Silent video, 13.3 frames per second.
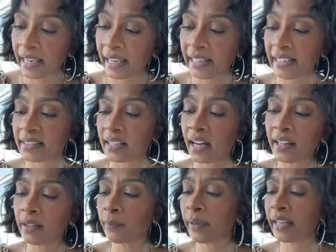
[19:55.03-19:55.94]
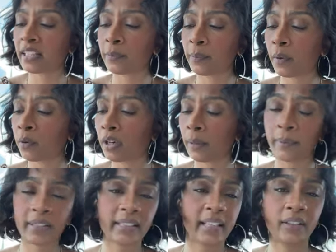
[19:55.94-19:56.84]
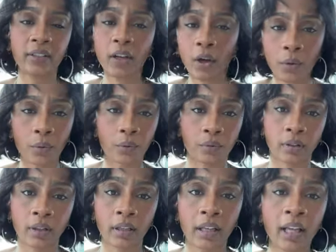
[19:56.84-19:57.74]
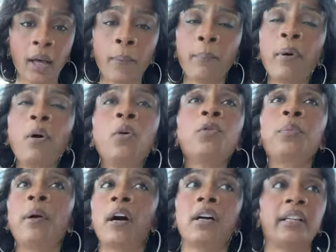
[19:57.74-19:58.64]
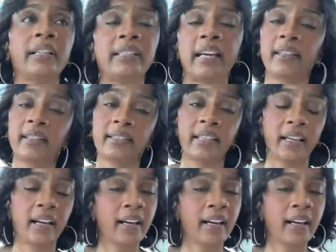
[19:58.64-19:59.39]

And this other man spoke up and said, no, both parties have to take